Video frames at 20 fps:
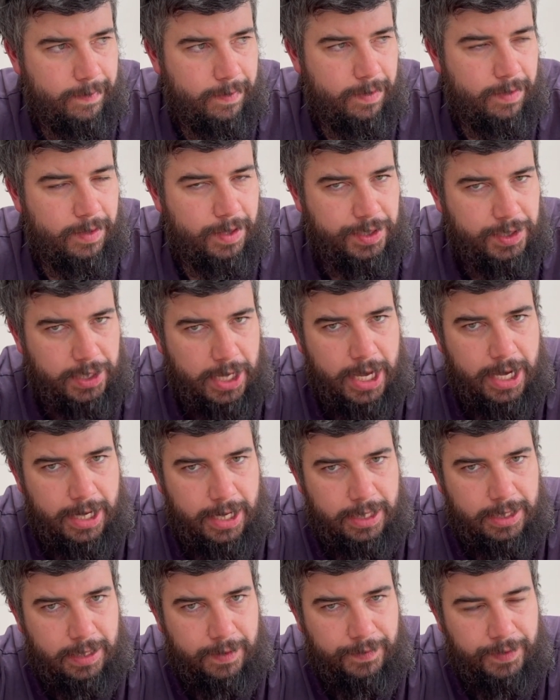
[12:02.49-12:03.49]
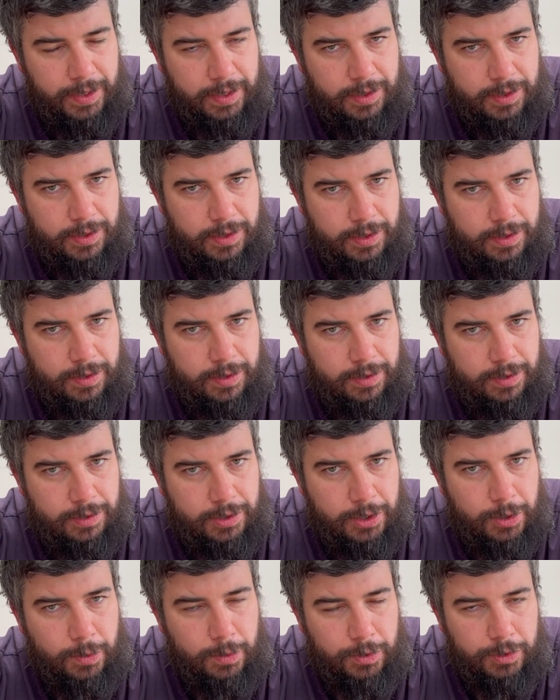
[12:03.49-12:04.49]
the saying is, if it's
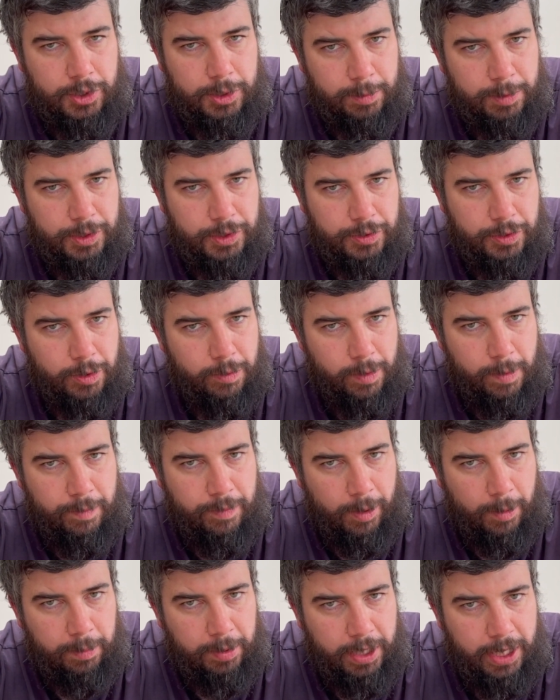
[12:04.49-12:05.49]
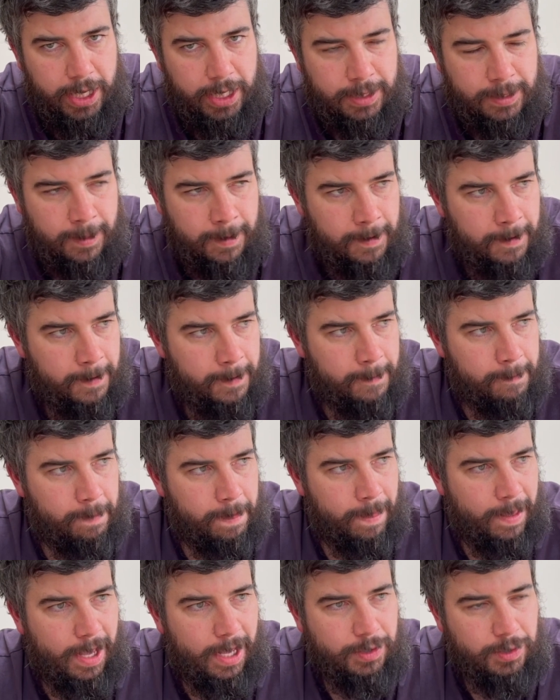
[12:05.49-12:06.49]
too good to be true, it probably is. It
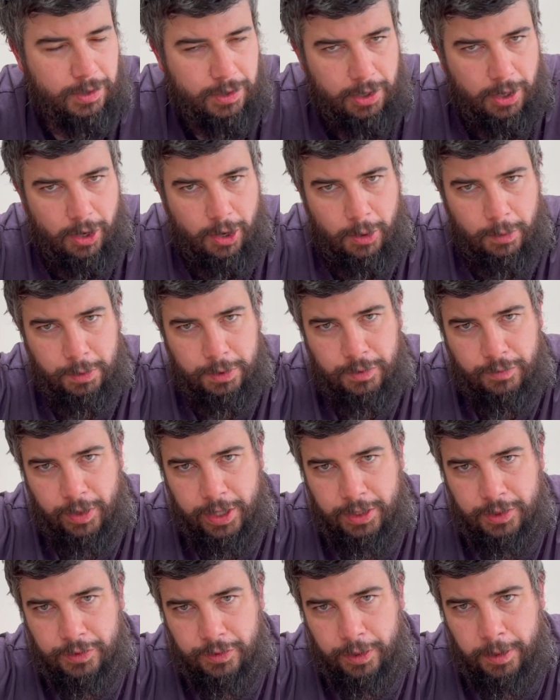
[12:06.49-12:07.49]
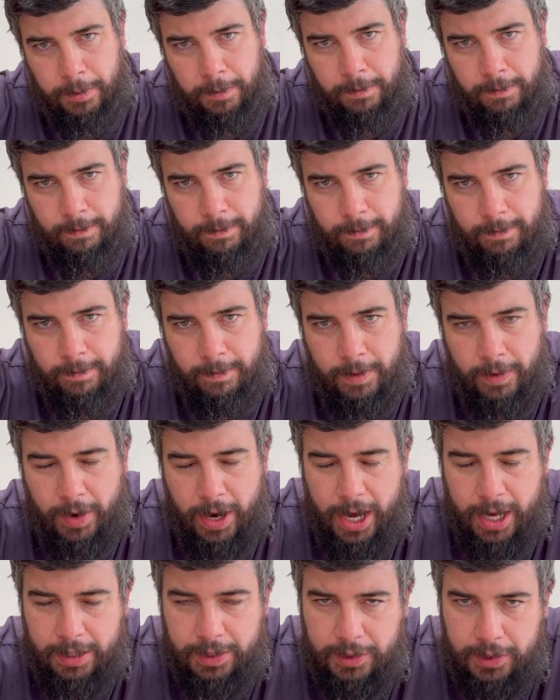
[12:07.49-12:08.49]
doesn't always ring true. There
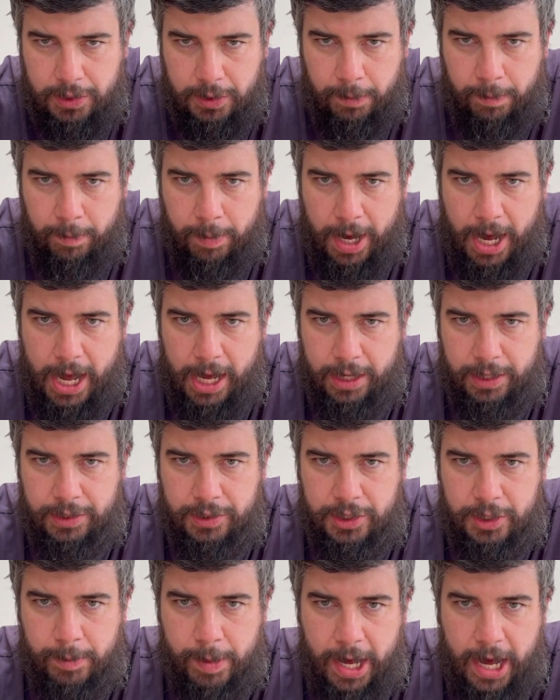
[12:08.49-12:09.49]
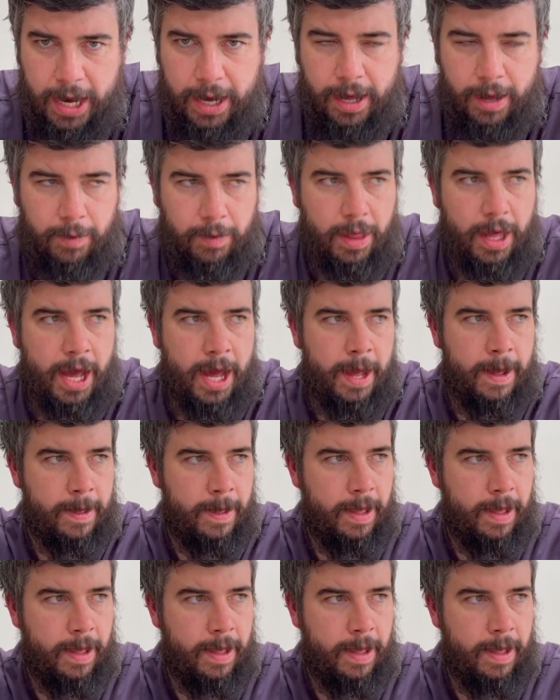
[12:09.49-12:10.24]
are some bargains to be had out there.